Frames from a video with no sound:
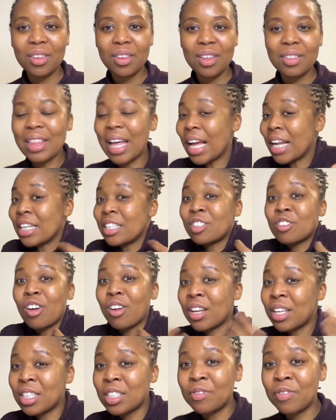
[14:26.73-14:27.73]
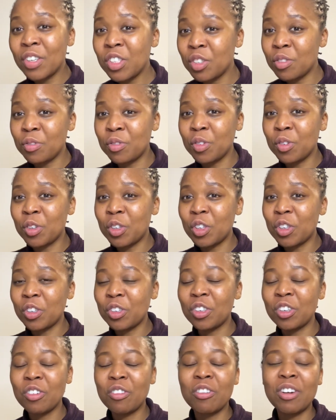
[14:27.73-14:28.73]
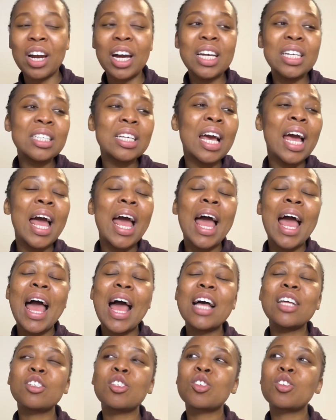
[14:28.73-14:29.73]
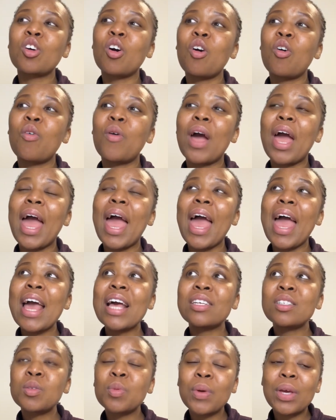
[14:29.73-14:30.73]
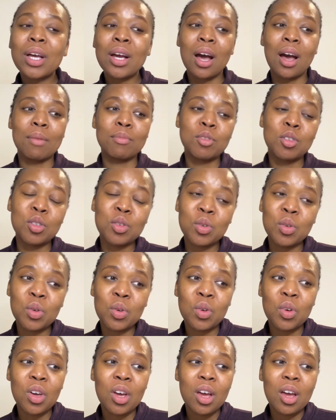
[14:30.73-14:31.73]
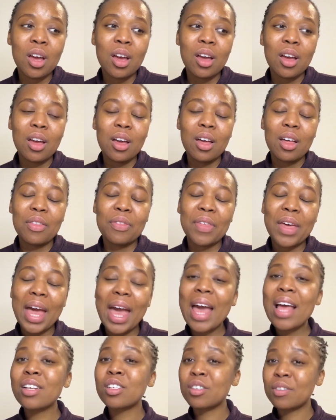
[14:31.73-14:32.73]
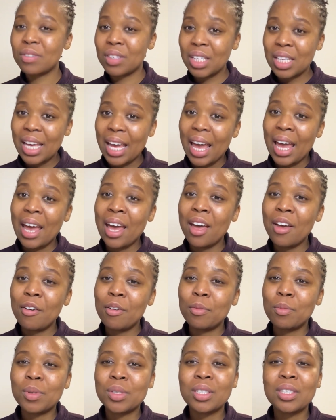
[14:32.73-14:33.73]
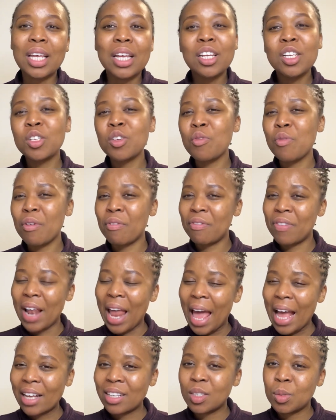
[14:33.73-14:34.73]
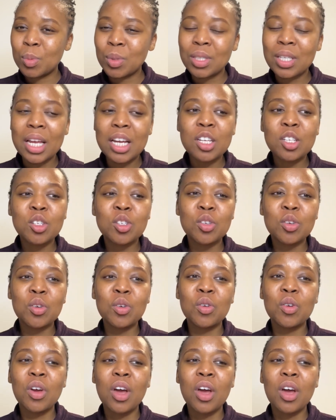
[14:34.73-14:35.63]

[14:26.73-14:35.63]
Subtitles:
That is not his vision for you, right? And so as we come to the end of the year, we're starting to reflect. We're starting to